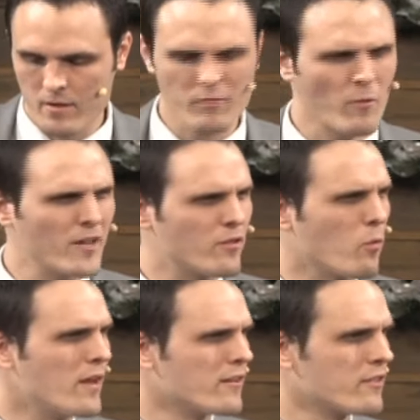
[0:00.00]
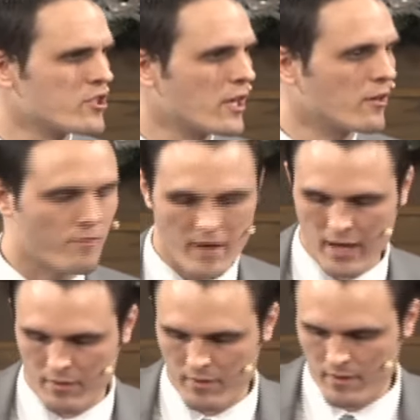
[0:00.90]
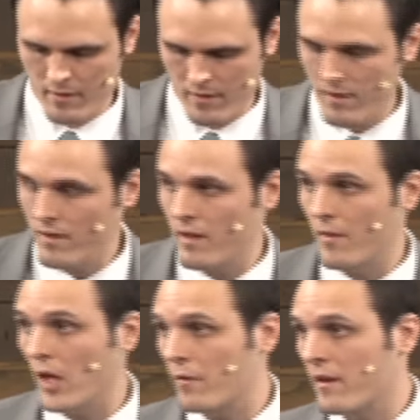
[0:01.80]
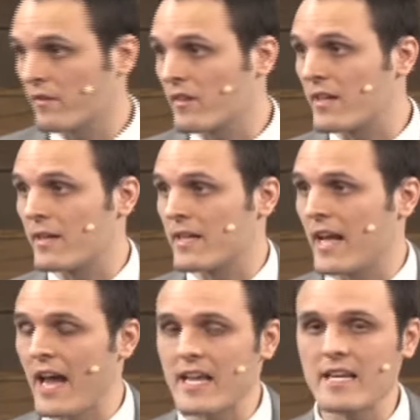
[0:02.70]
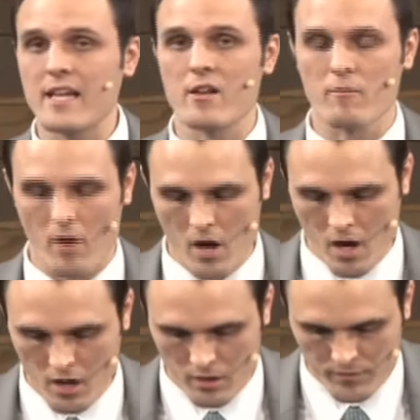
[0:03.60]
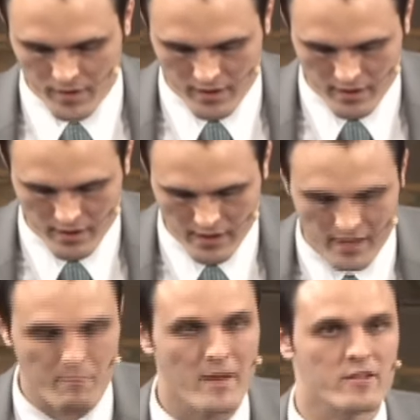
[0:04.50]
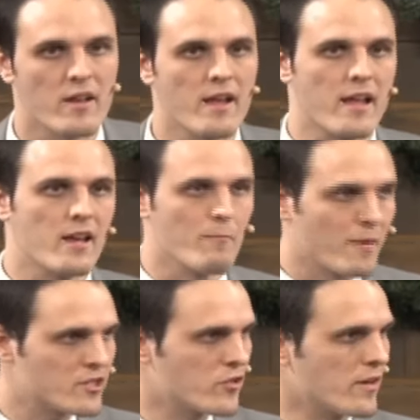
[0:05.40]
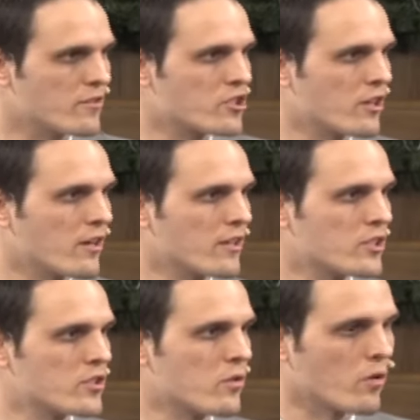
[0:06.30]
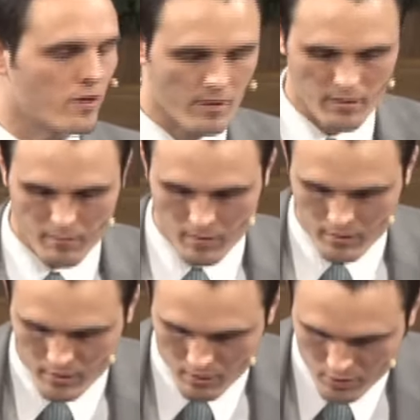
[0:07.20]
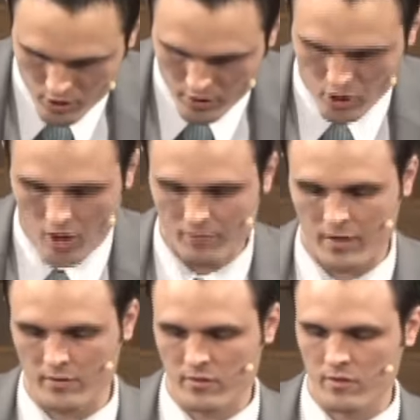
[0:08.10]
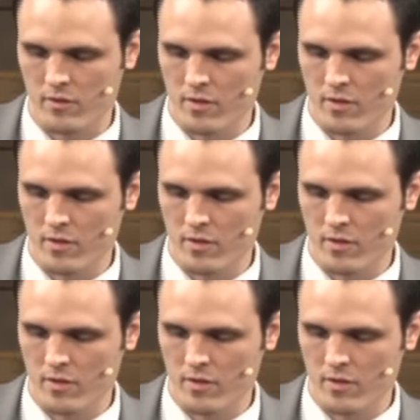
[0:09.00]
Look for ways to witness and share your faith. Another thing is getting involved in, in a ministry in this church or in a church office.